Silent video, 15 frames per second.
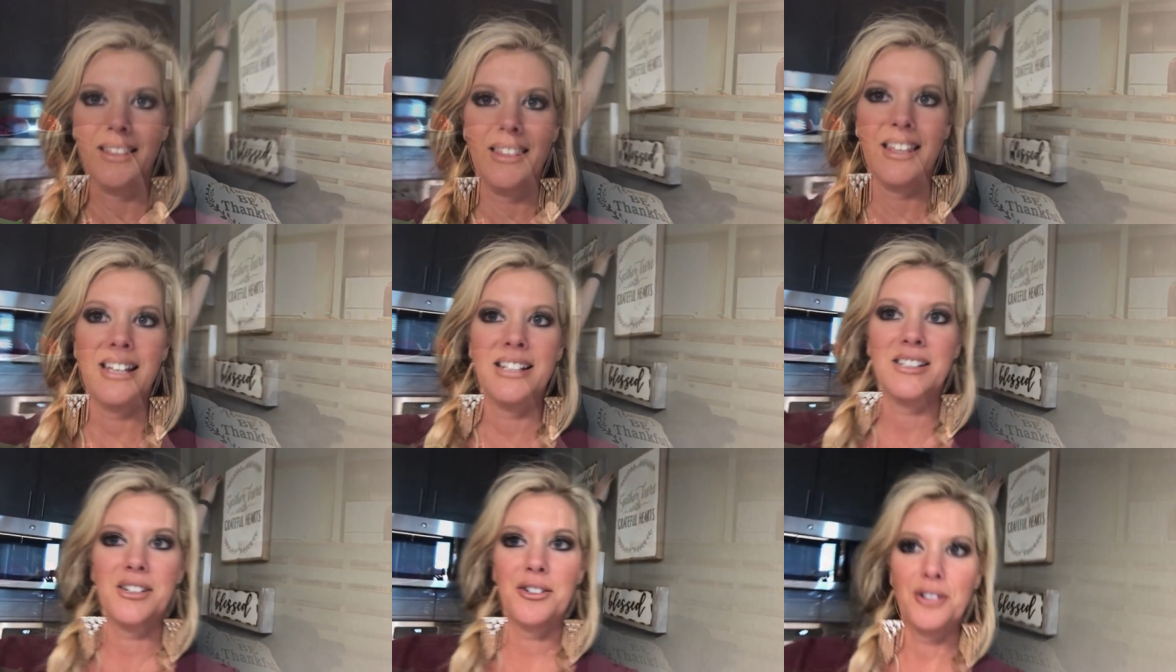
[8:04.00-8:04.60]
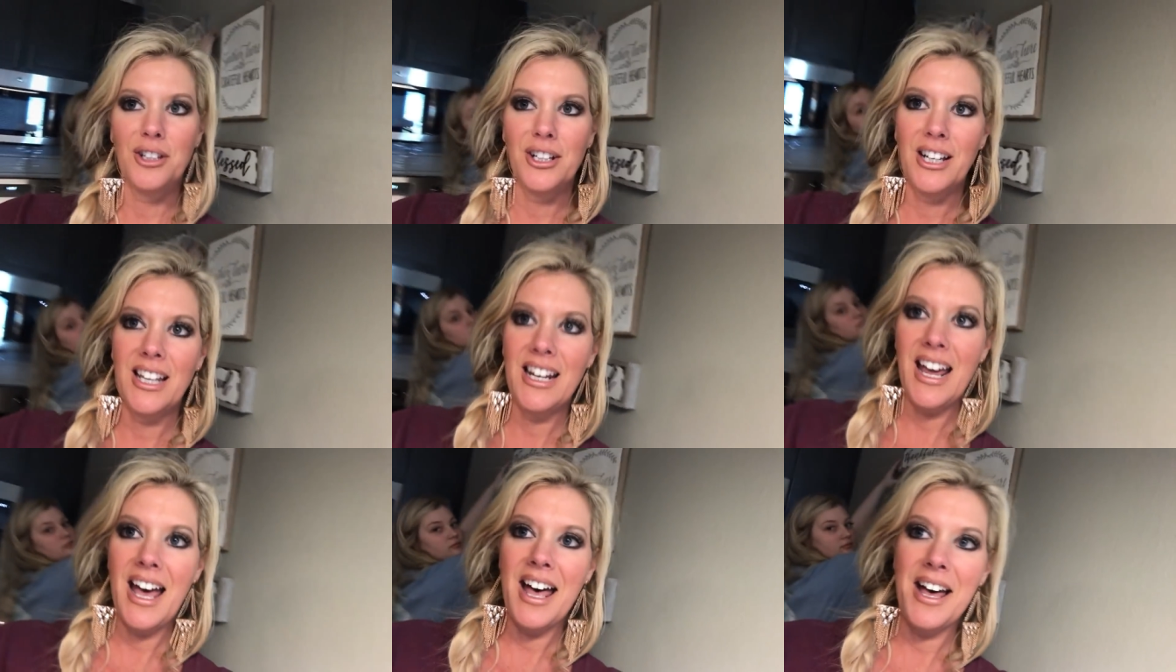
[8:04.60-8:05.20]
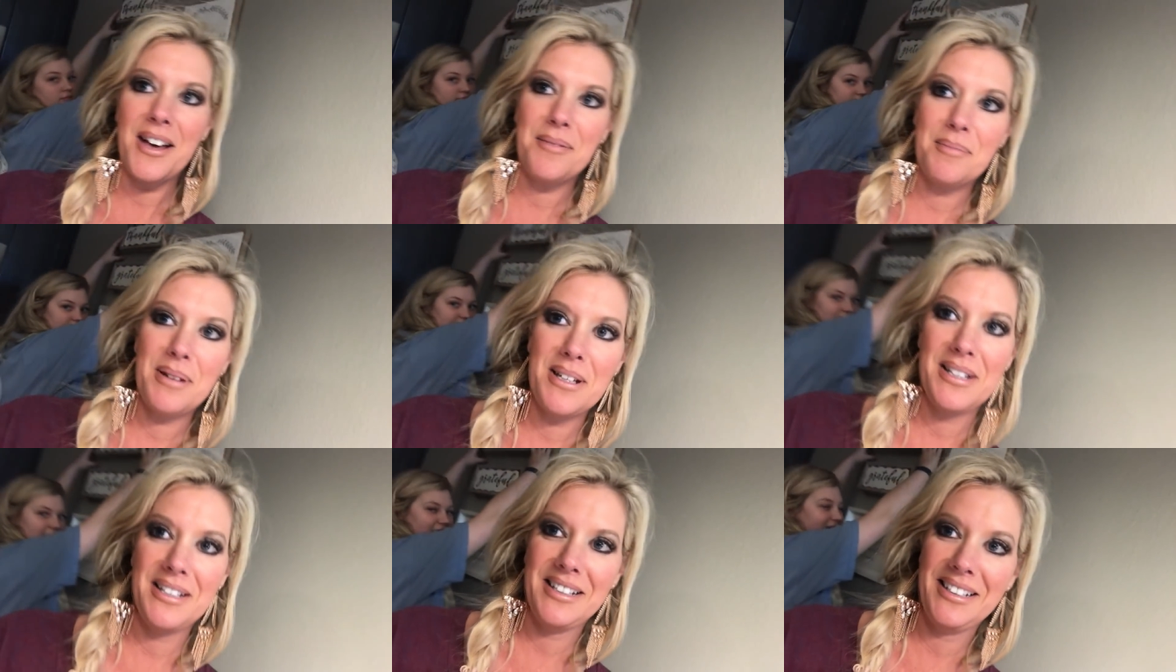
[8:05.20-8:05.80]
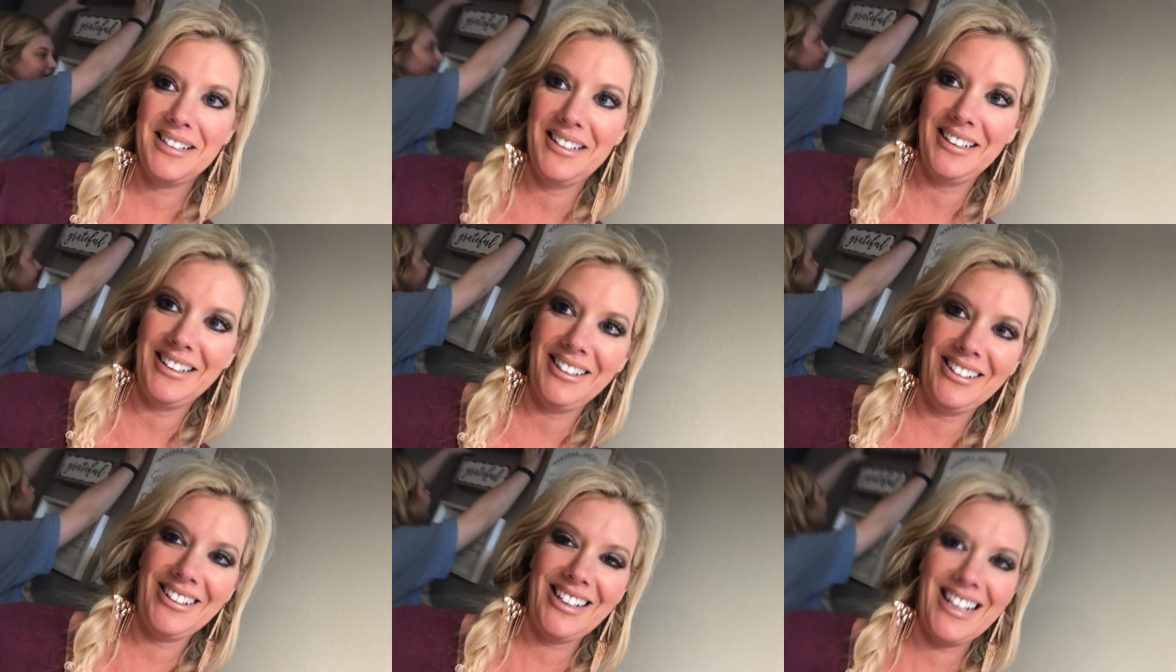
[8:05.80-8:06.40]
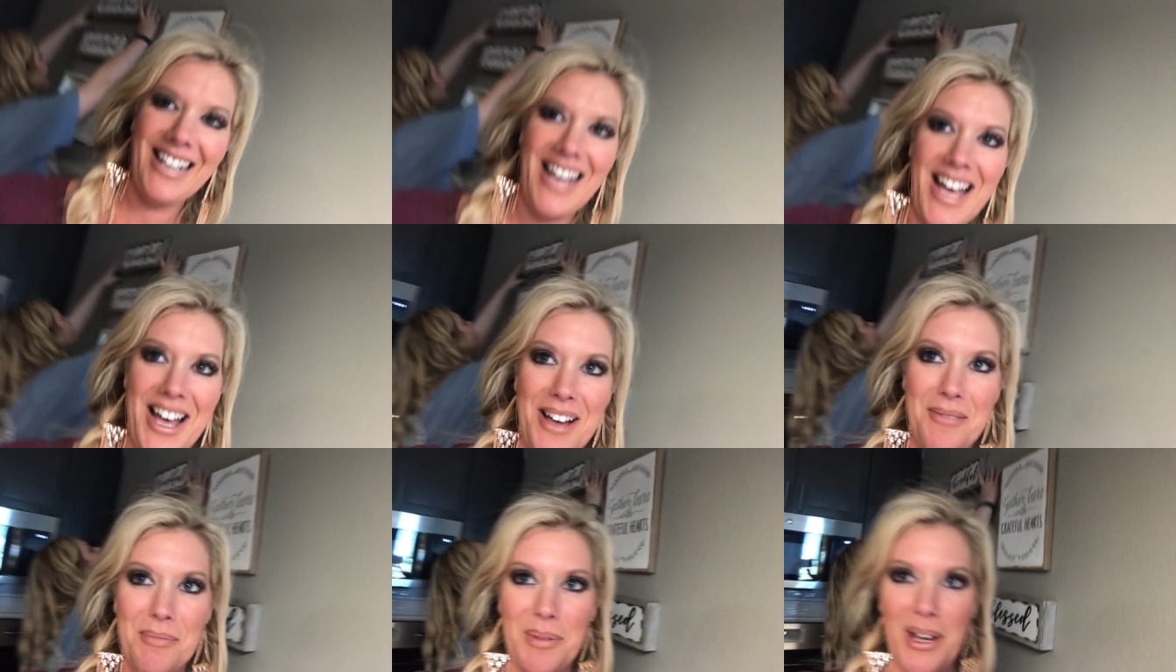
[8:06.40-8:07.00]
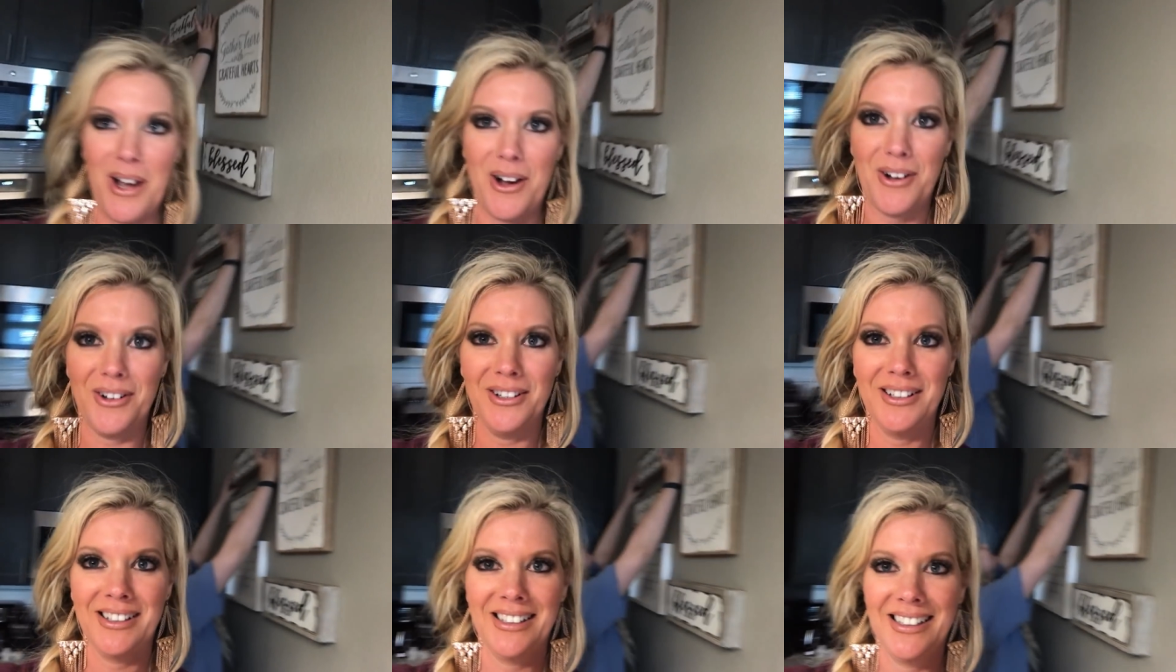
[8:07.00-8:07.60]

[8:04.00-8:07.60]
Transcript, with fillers: Things are looking up. Looking up, y'all.